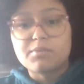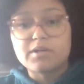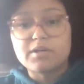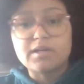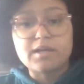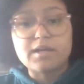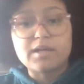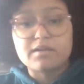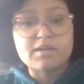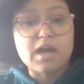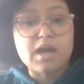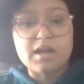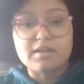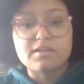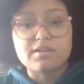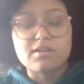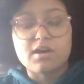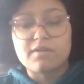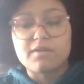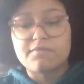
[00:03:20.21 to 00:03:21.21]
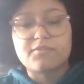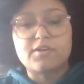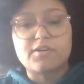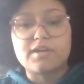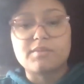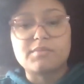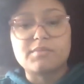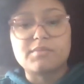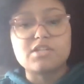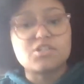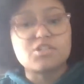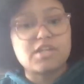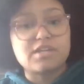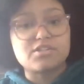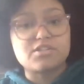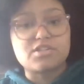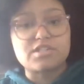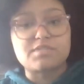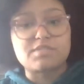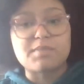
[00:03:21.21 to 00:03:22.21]
but not enough for him to
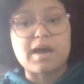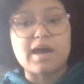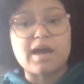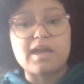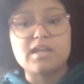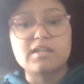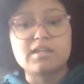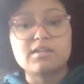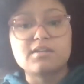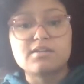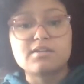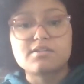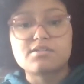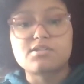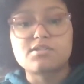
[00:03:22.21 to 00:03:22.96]
change his mind.